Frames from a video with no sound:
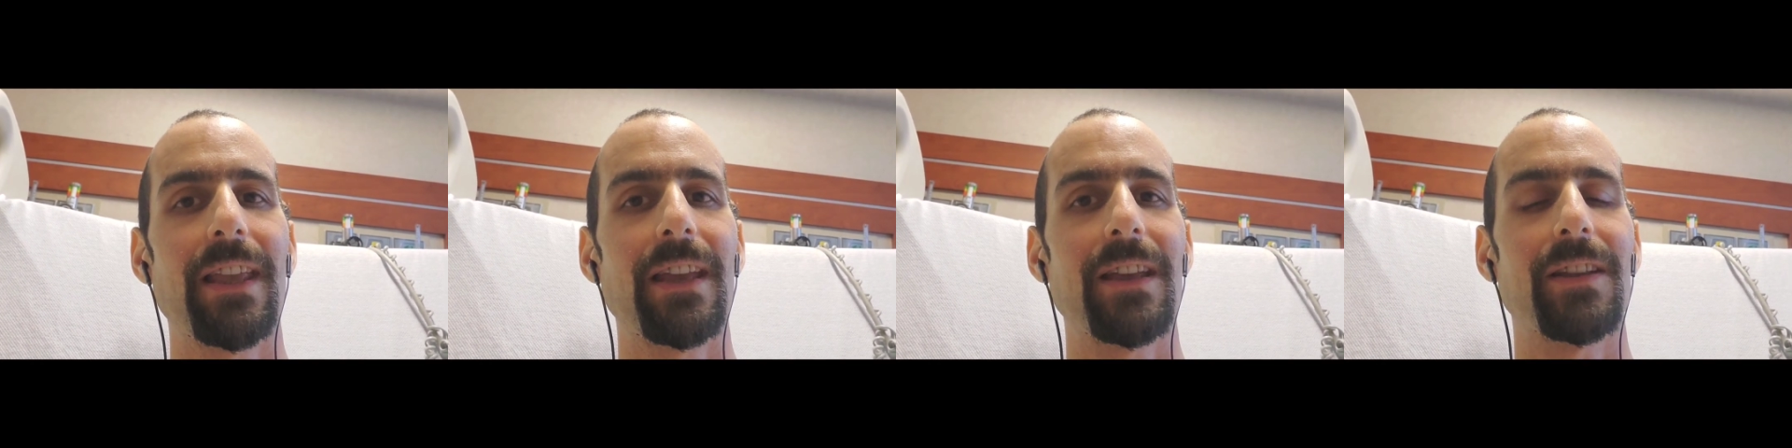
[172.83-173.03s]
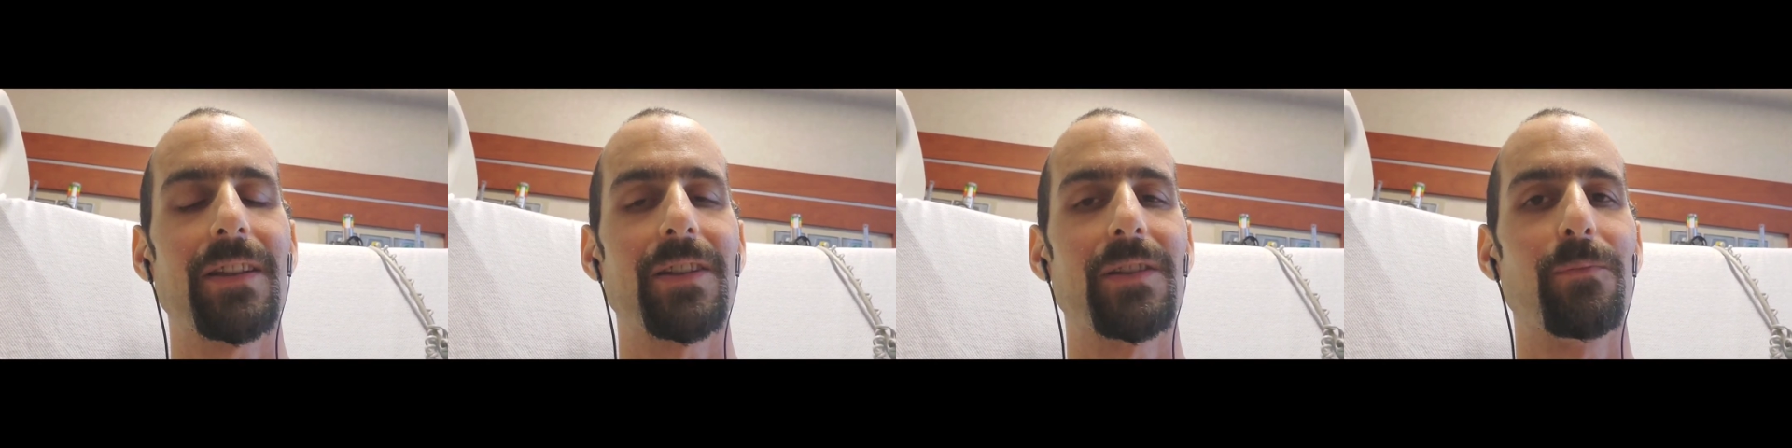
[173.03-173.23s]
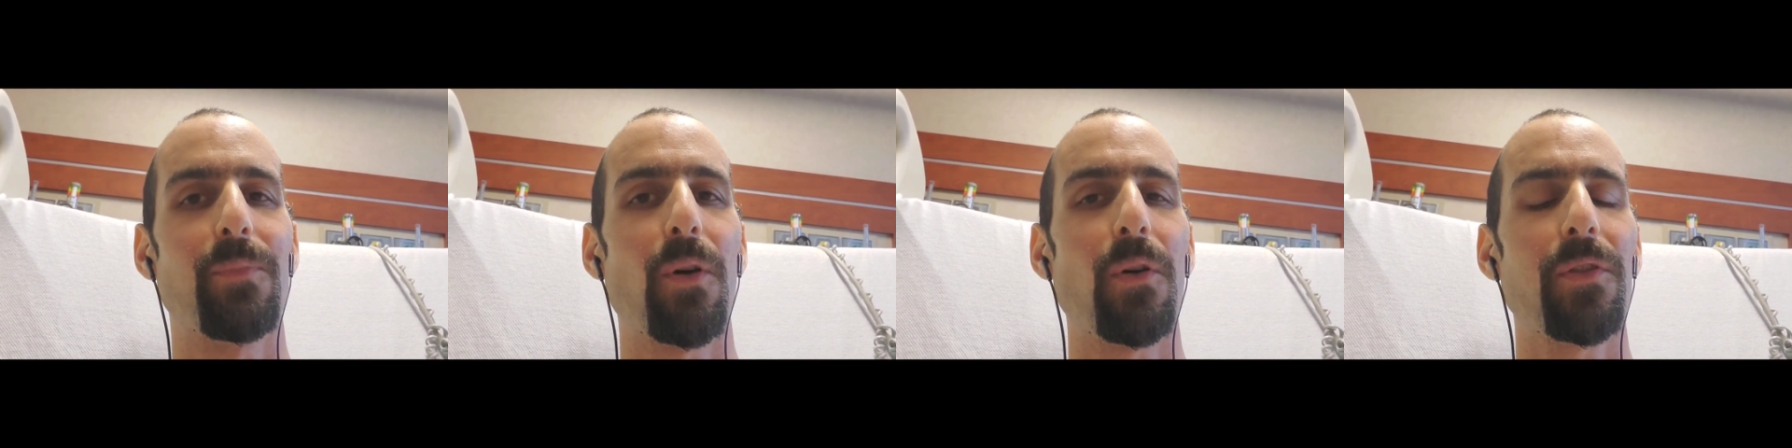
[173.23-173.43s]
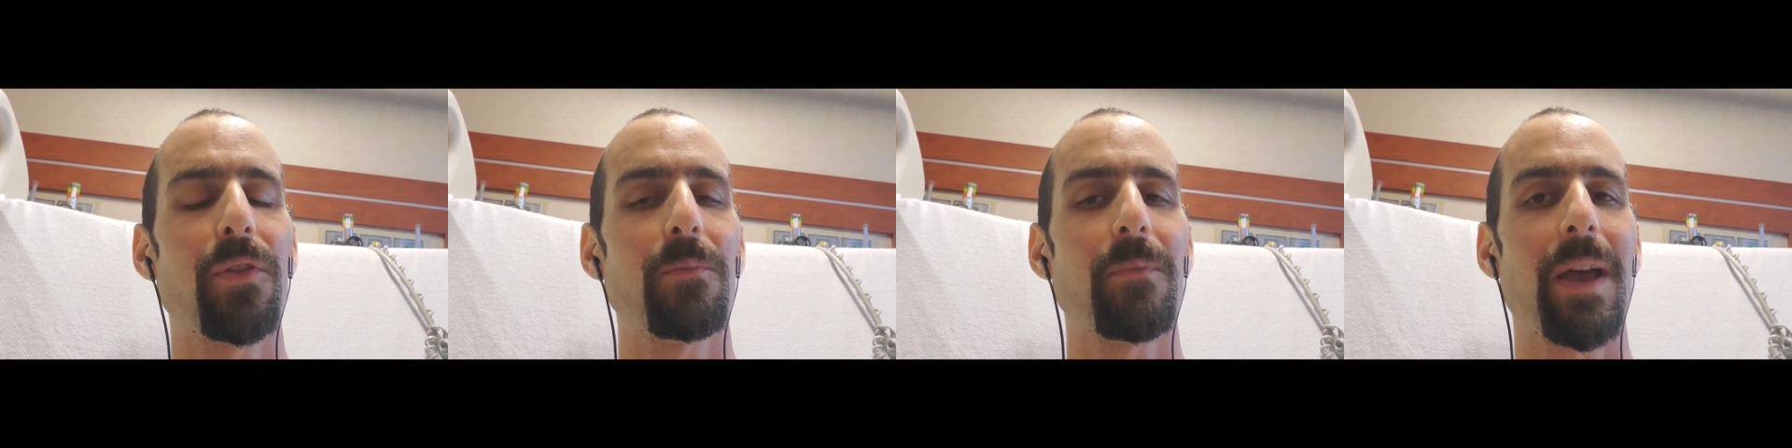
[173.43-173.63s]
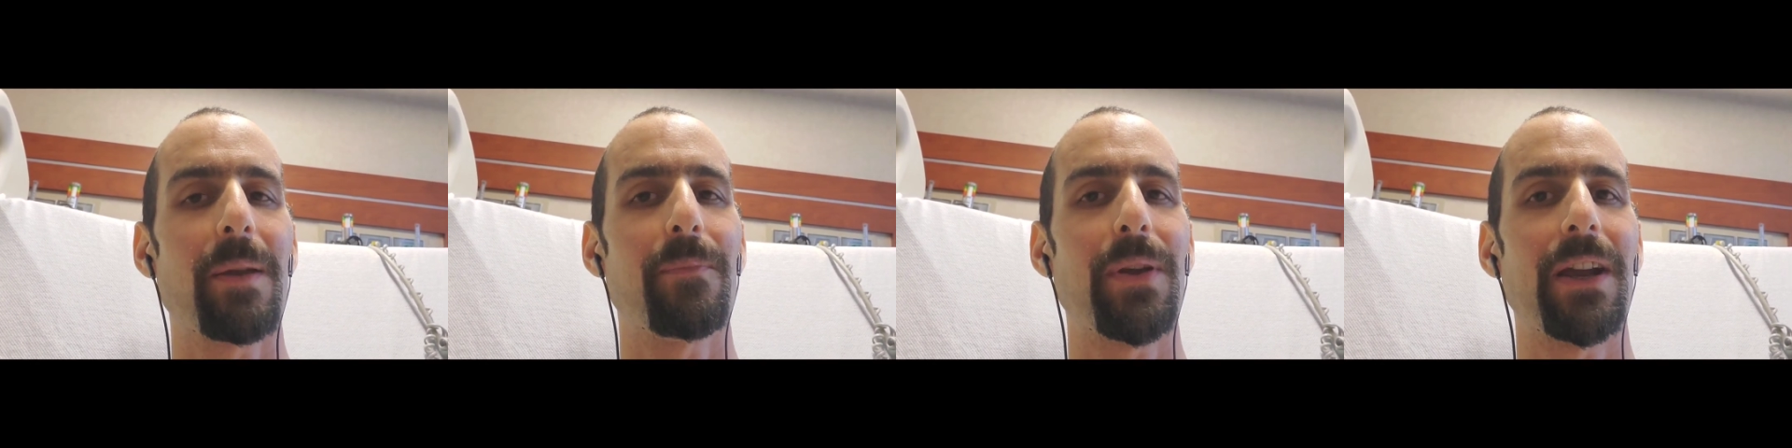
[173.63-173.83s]
is, both of
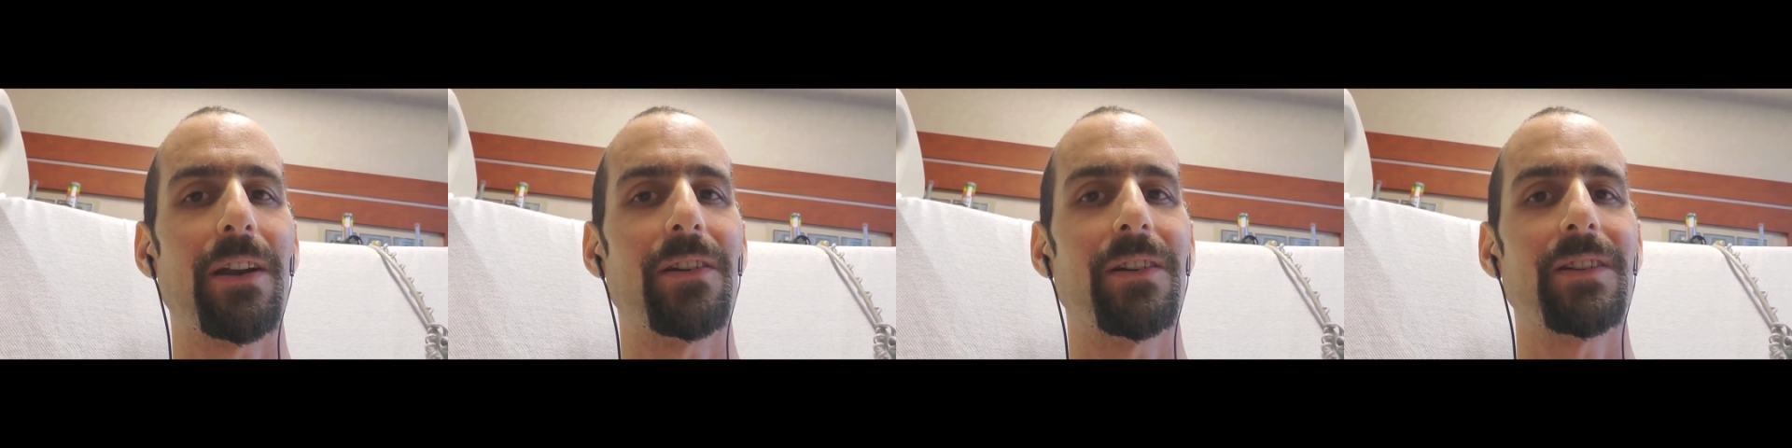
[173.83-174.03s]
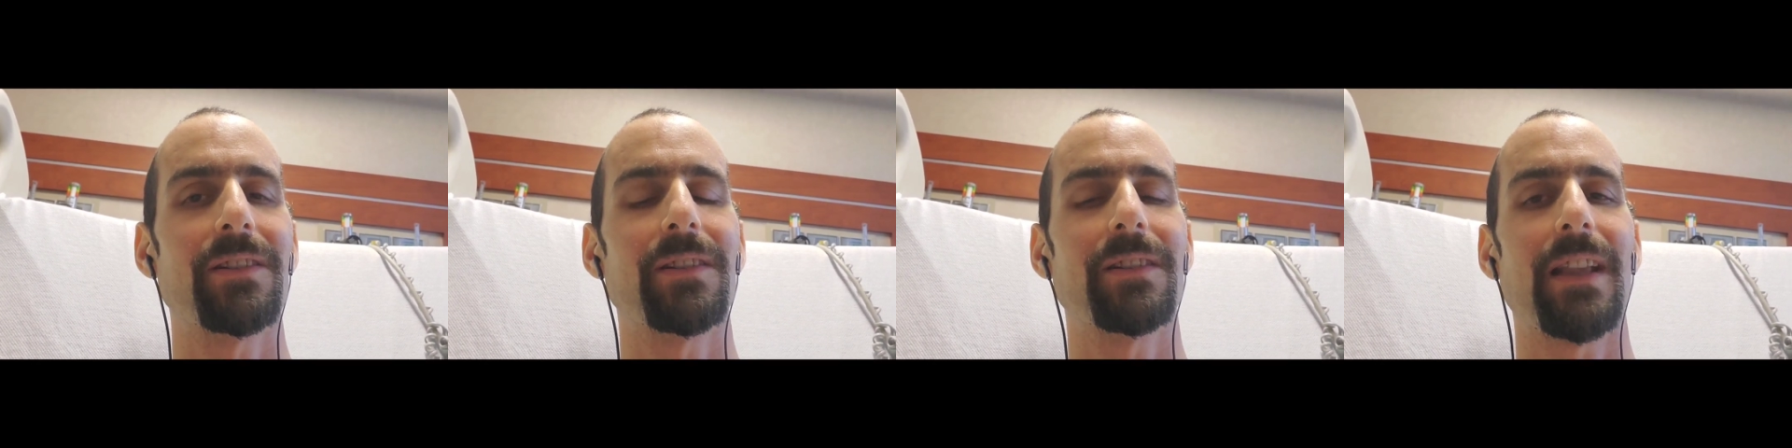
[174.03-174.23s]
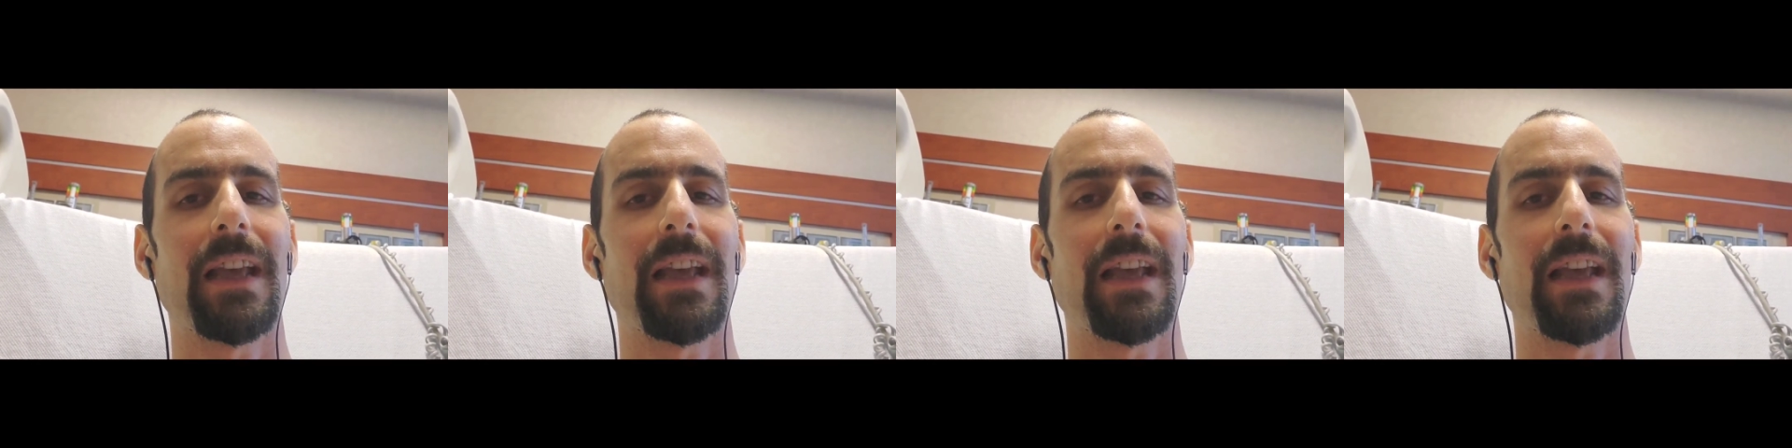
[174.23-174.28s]
my parents,